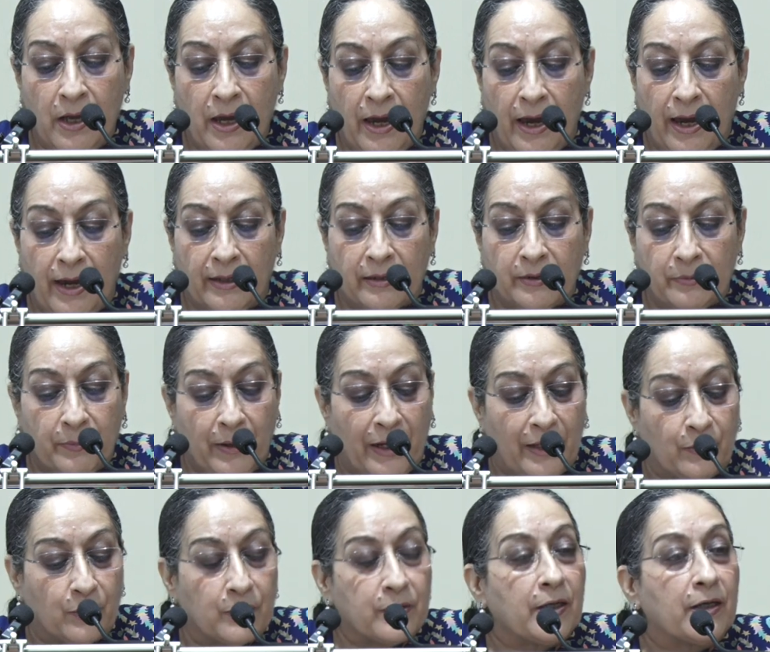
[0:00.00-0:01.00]
and
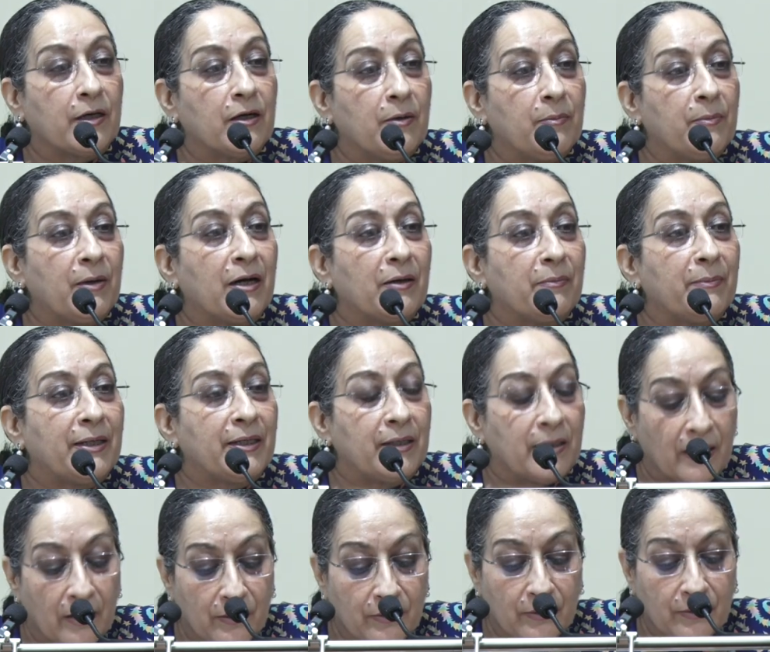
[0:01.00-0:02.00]
biotech, among many
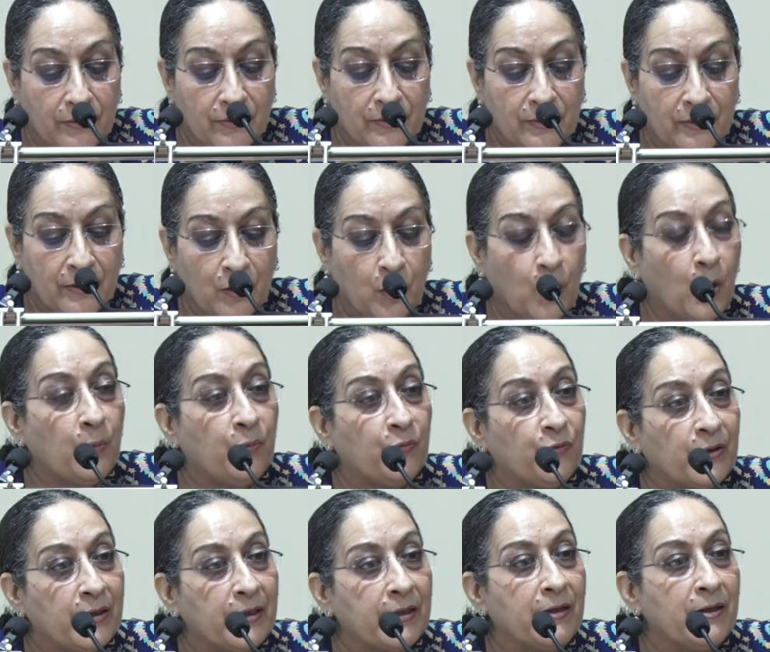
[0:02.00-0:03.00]
others.
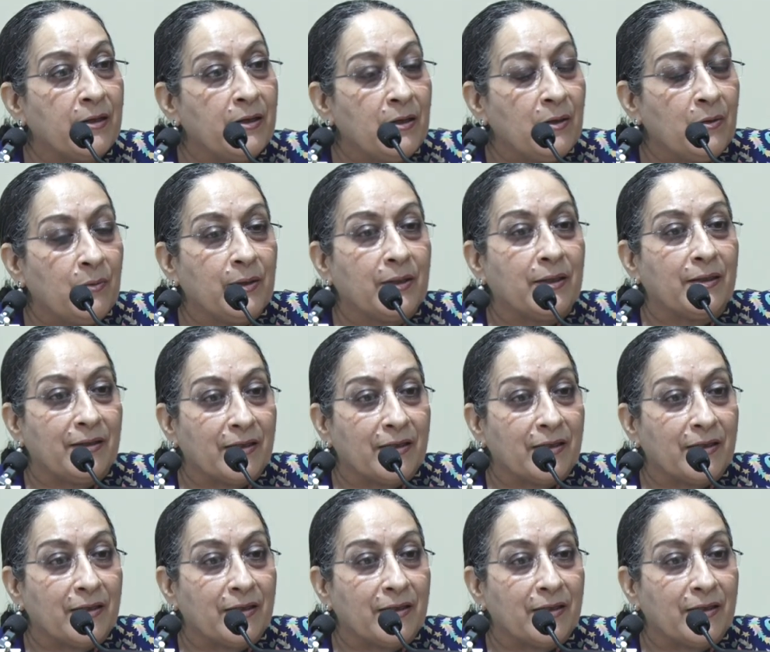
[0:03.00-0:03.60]
Hopefully, we can